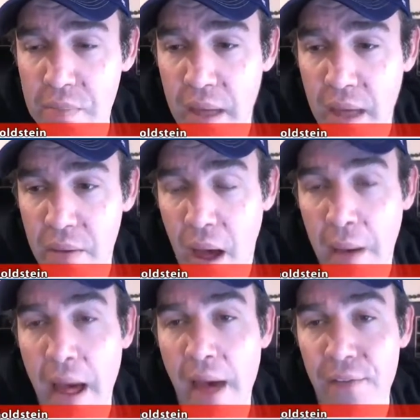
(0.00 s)
But, uh,
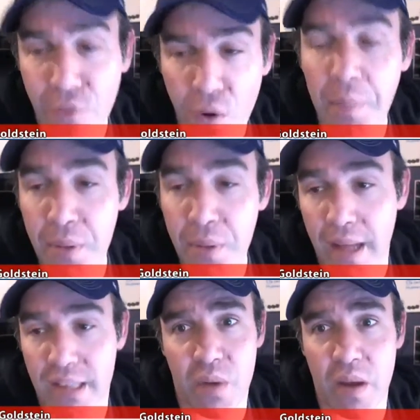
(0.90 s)
four
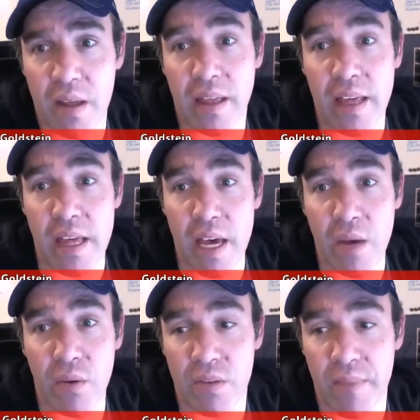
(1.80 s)
plus is what
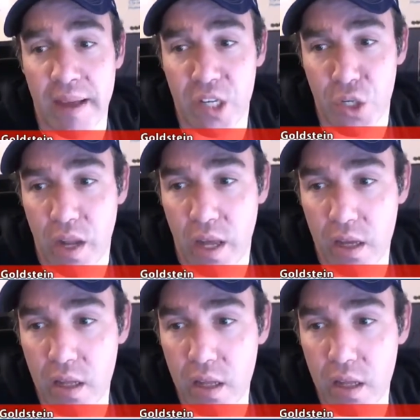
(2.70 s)
equals the mass shooting.